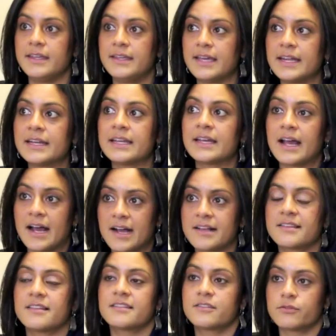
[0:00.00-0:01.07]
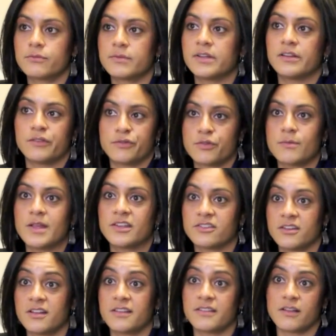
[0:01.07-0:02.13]
Getting access to real
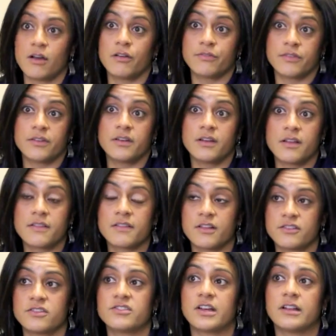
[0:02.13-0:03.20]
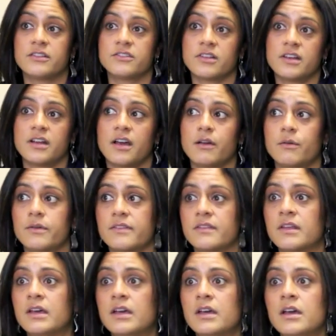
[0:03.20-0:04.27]
information is often such a challenge. And I was
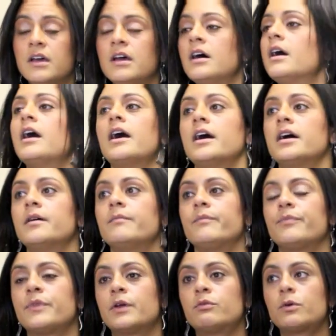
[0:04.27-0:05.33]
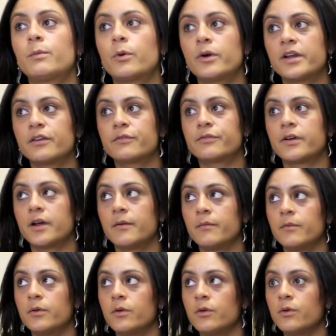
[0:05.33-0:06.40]
reporting
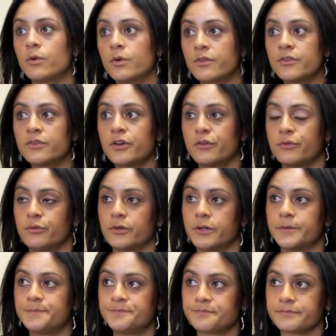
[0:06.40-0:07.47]
from northern Darfur.